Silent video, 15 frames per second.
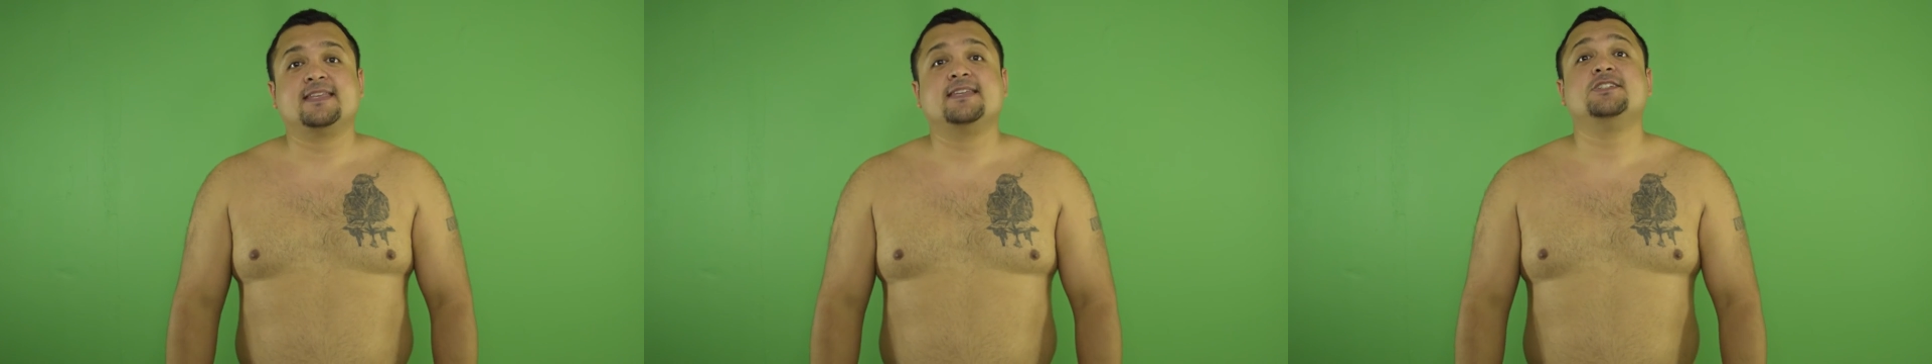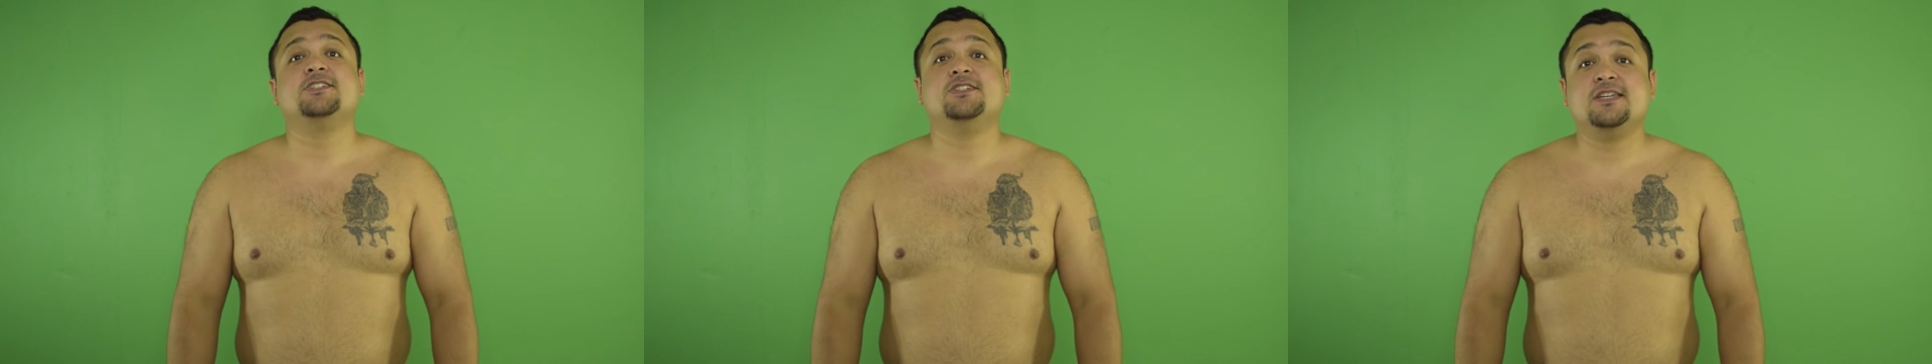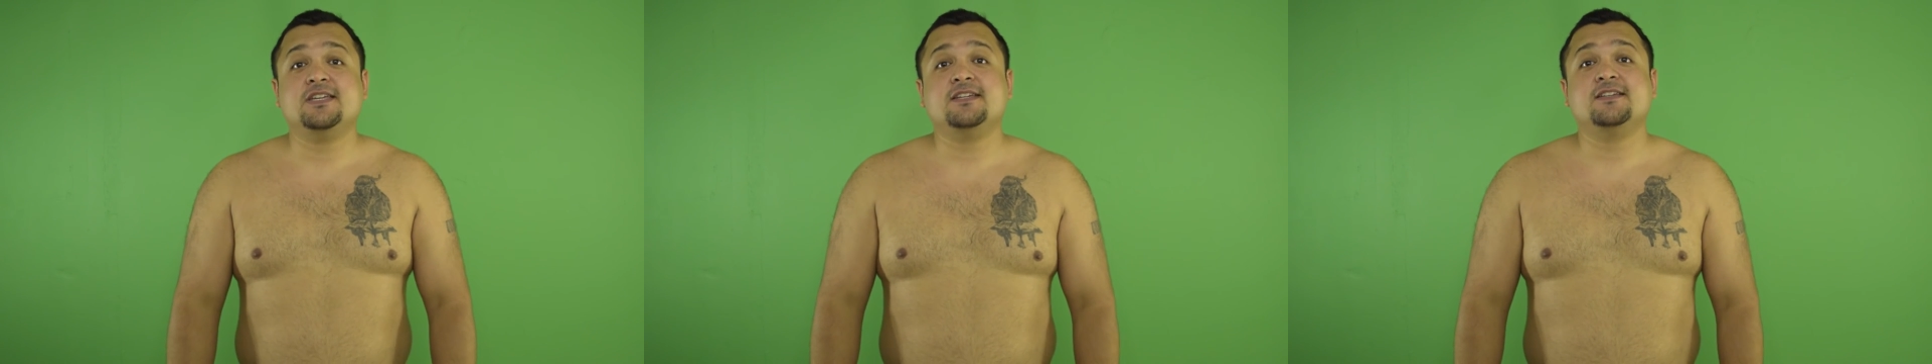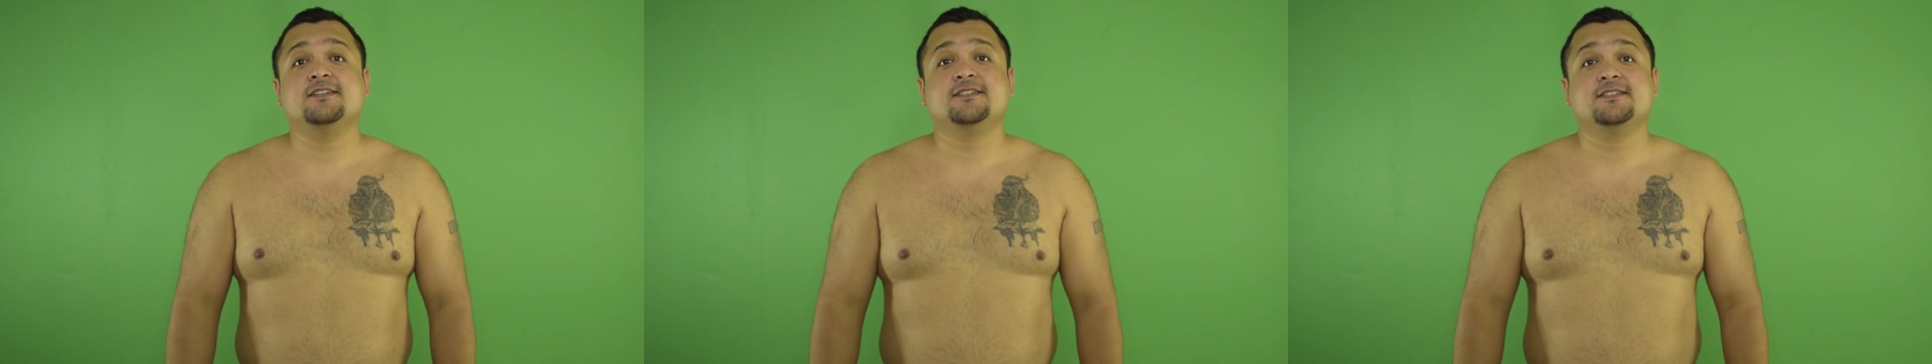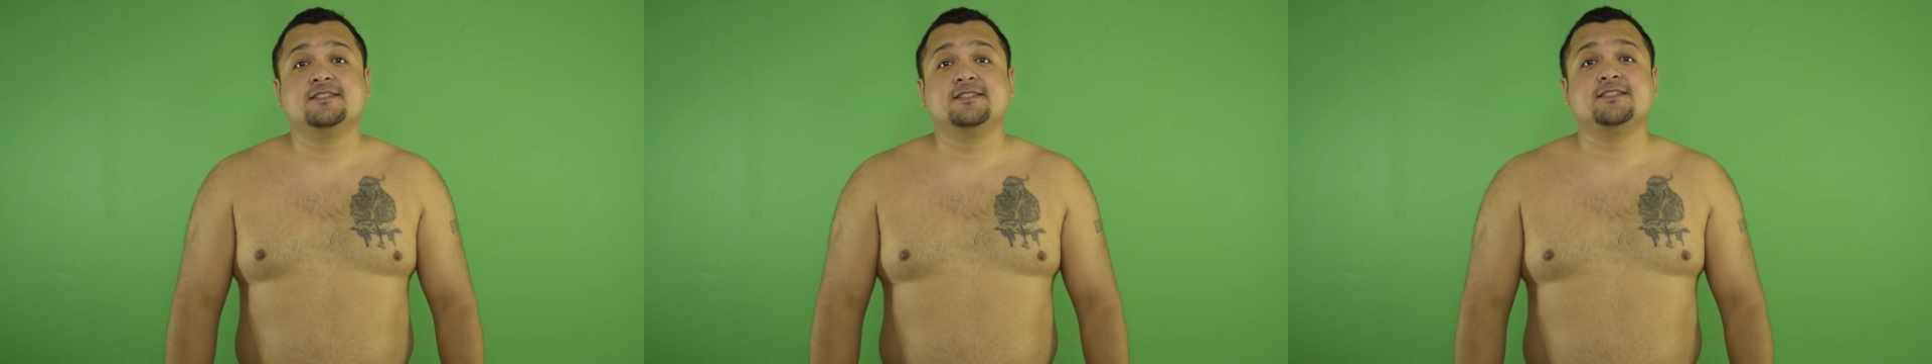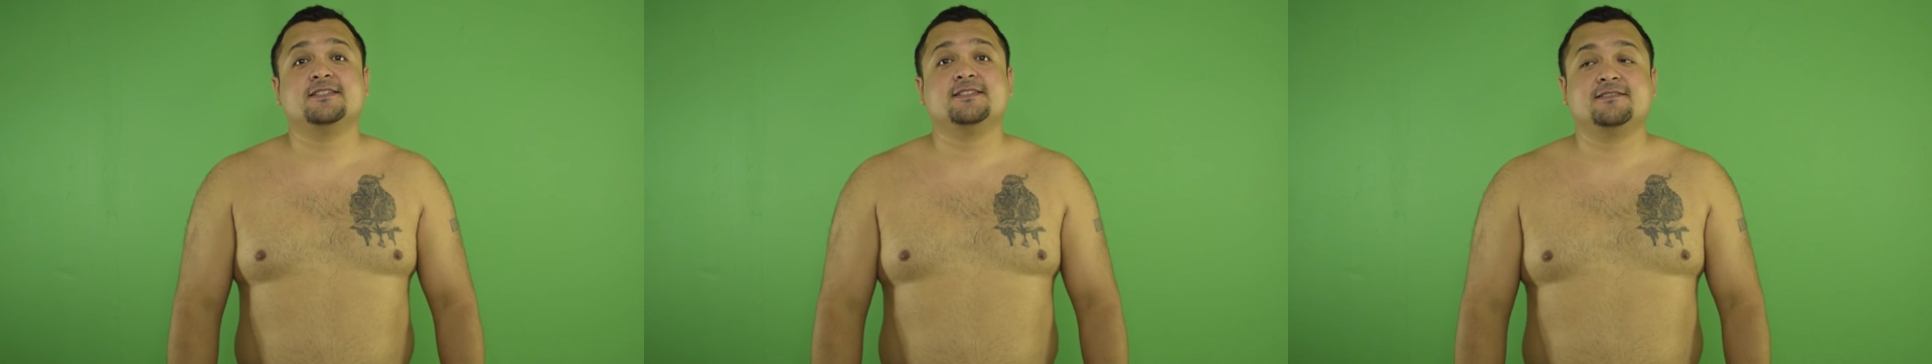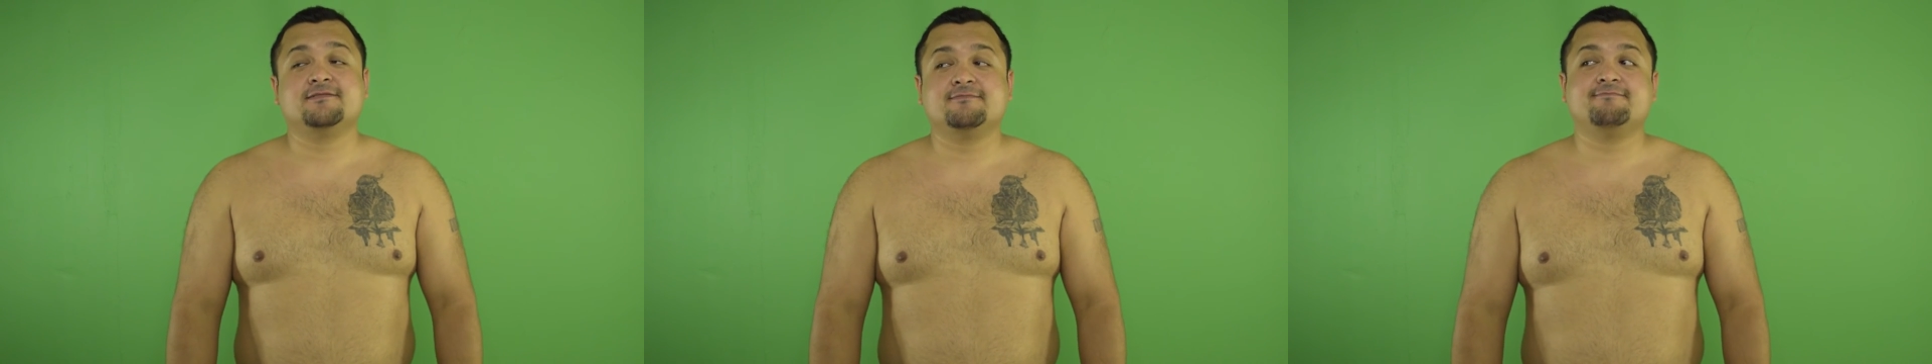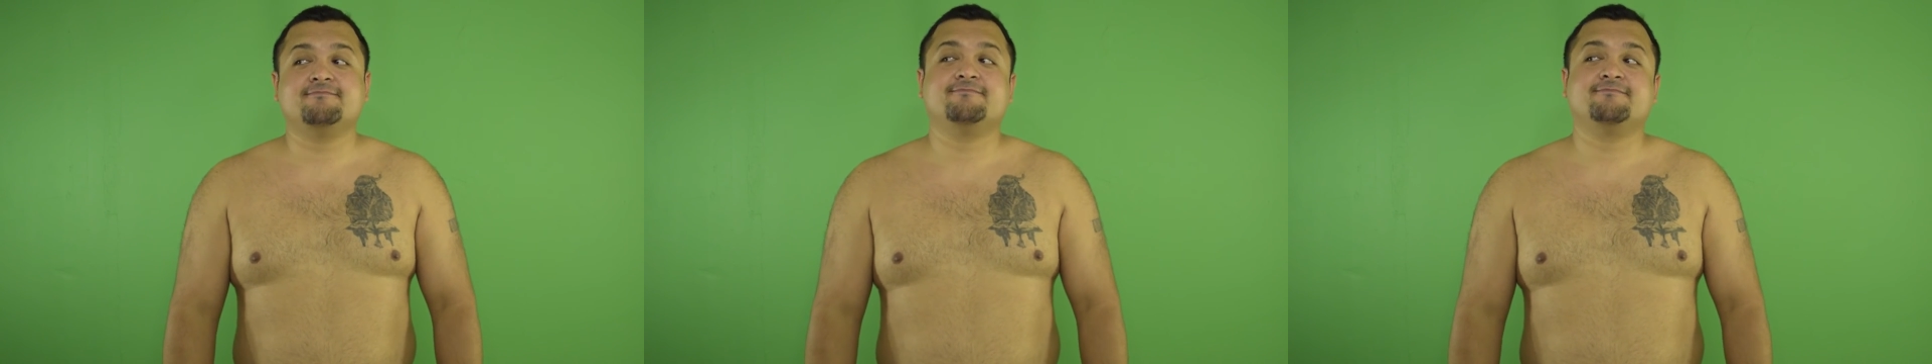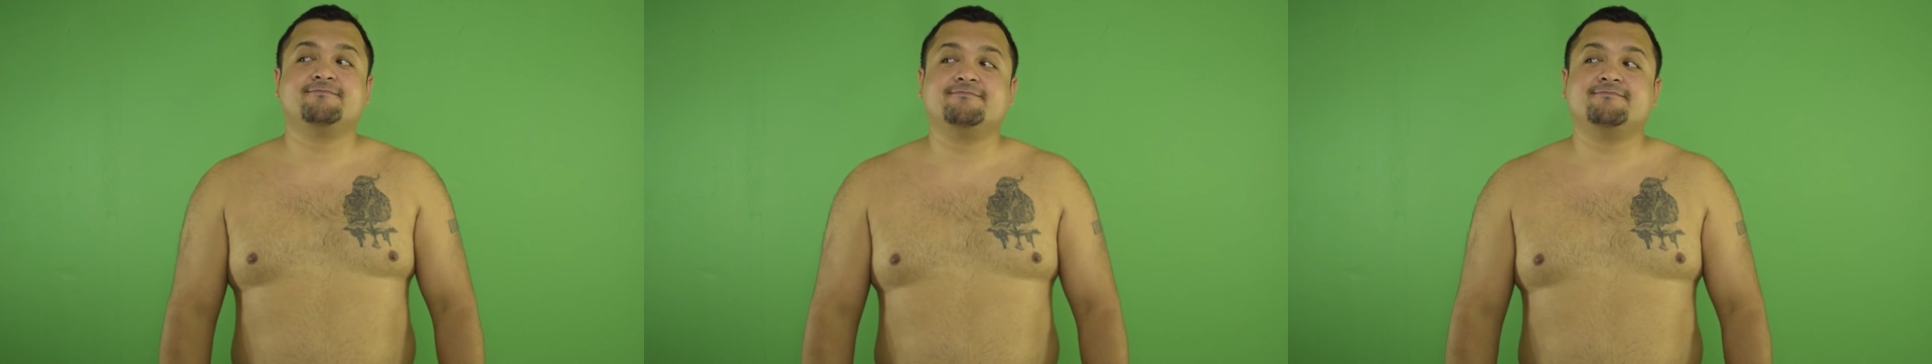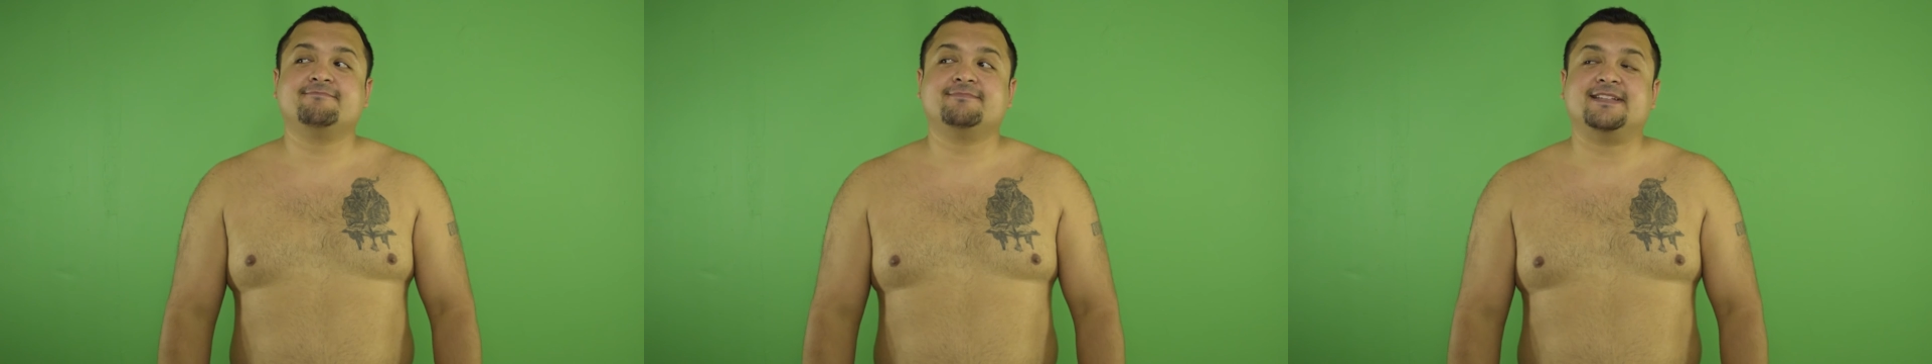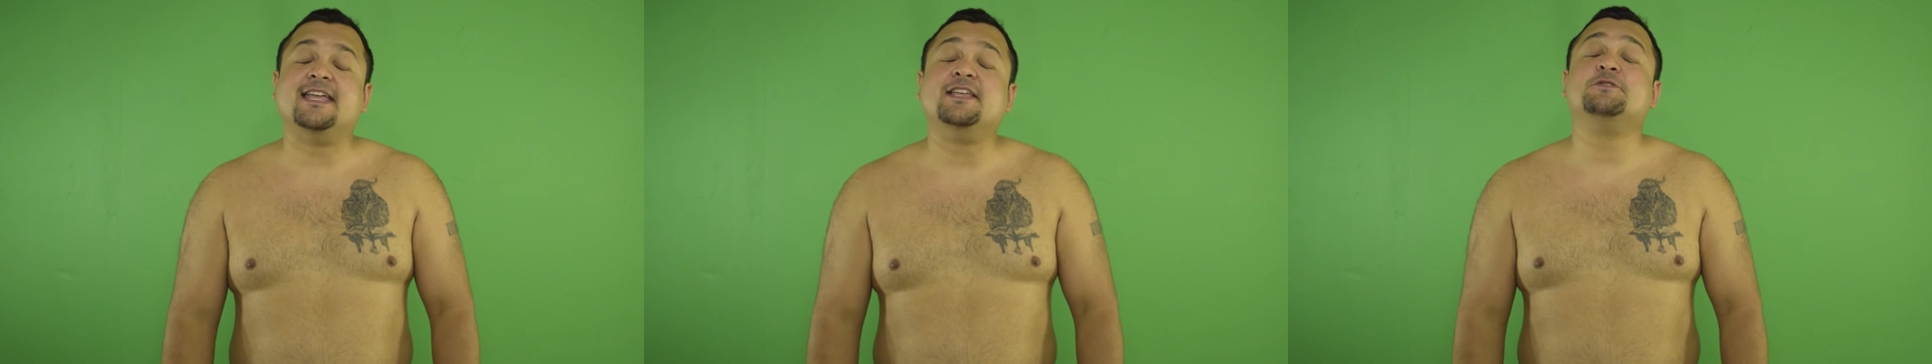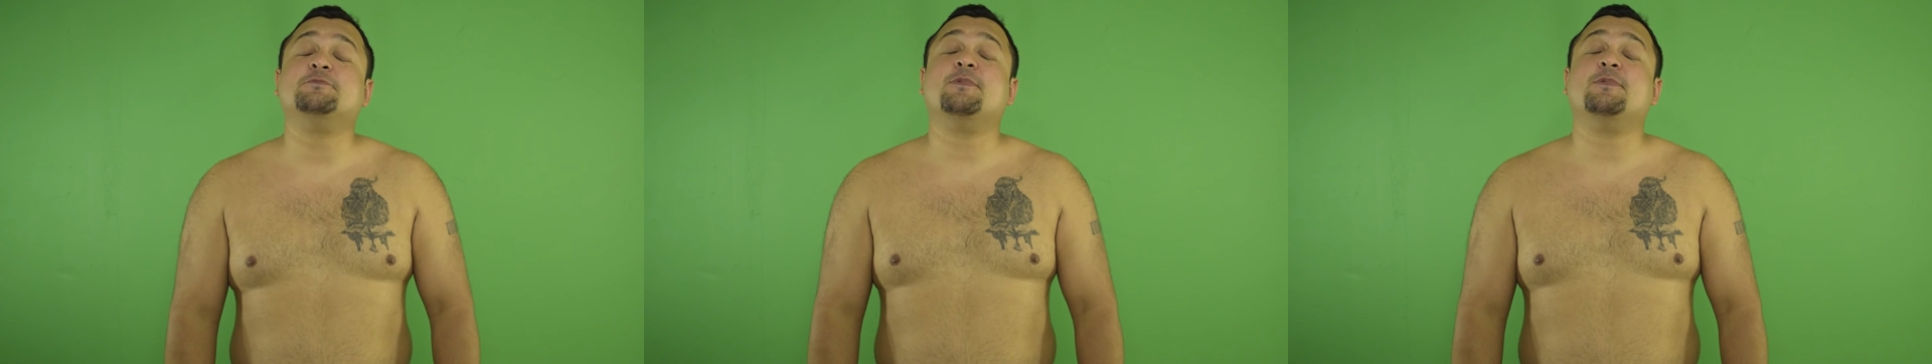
She is